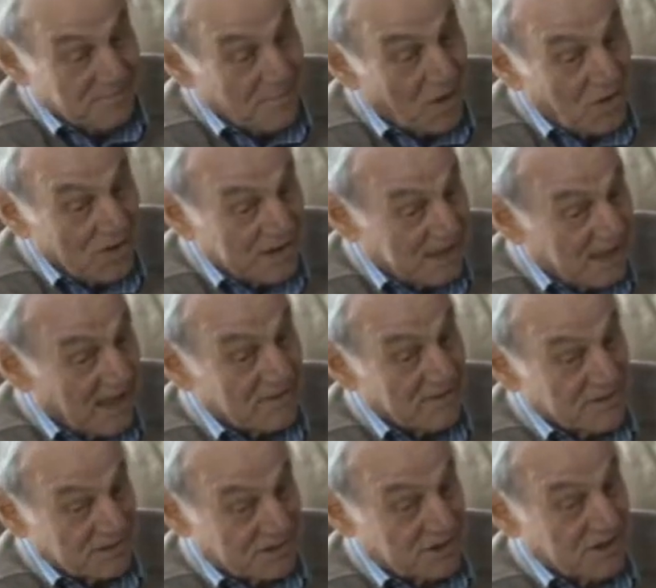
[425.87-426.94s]
my
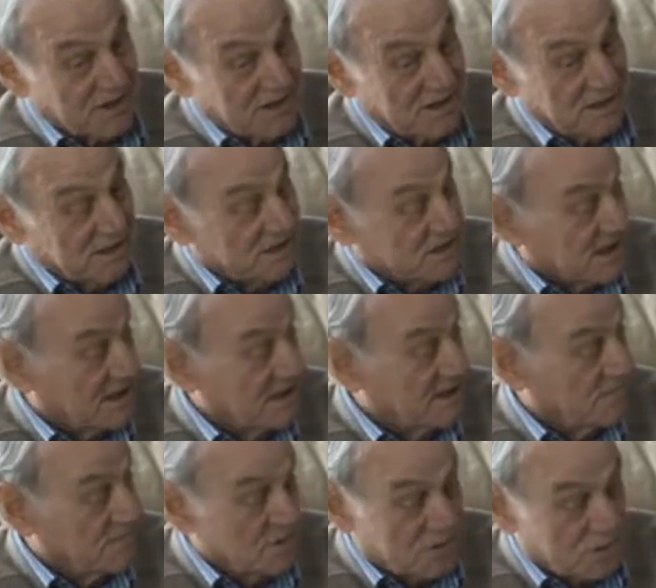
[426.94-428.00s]
going to
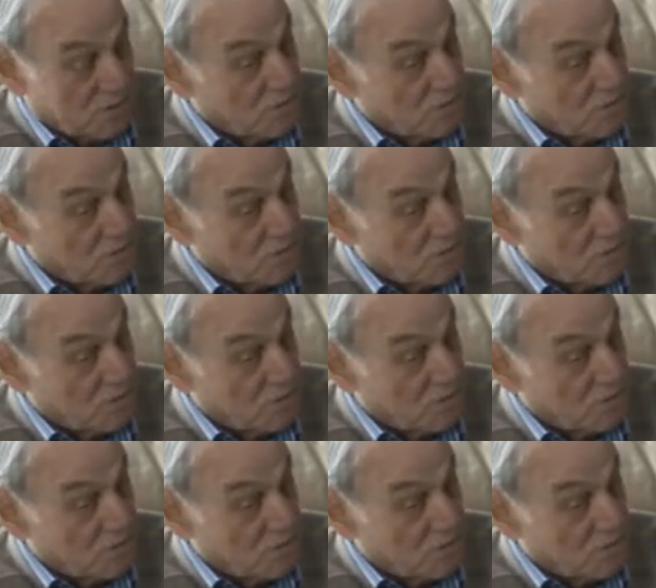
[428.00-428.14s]
Cambridge